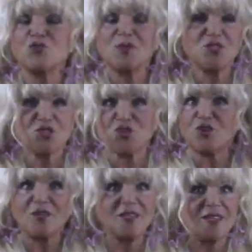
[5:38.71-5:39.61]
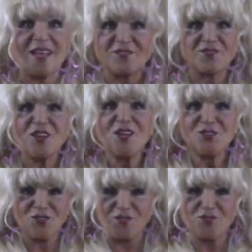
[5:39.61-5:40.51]
to enjoy life
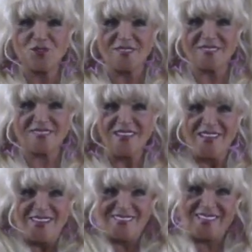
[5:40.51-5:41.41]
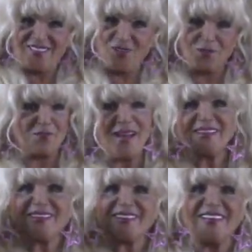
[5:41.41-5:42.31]
to the fullest. It's like you're
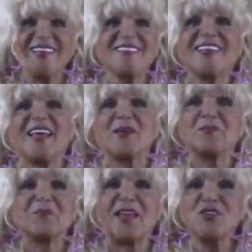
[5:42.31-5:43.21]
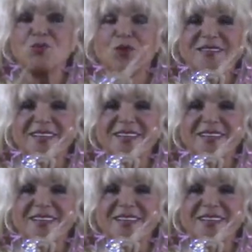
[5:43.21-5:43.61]
back in the game and you won't